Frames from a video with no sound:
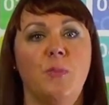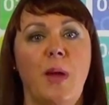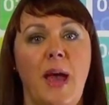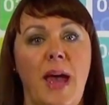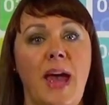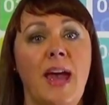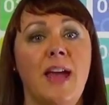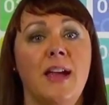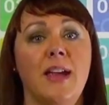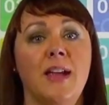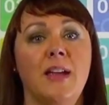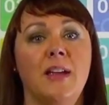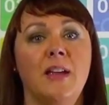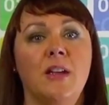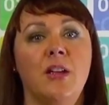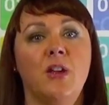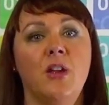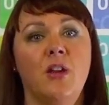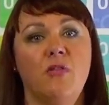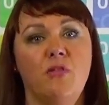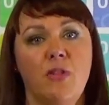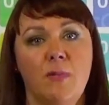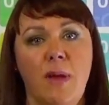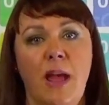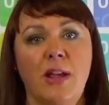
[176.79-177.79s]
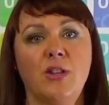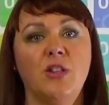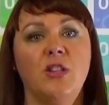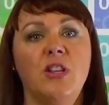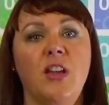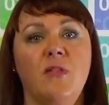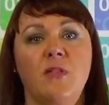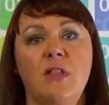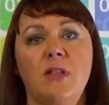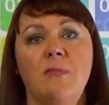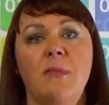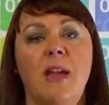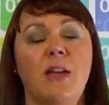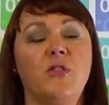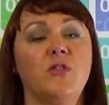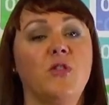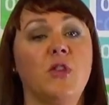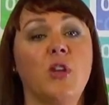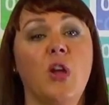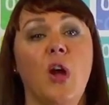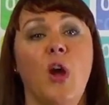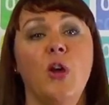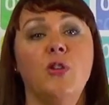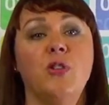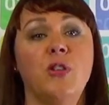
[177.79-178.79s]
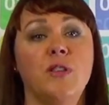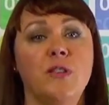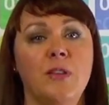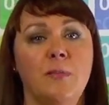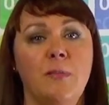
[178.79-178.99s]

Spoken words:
back from actually giving them extra coaching.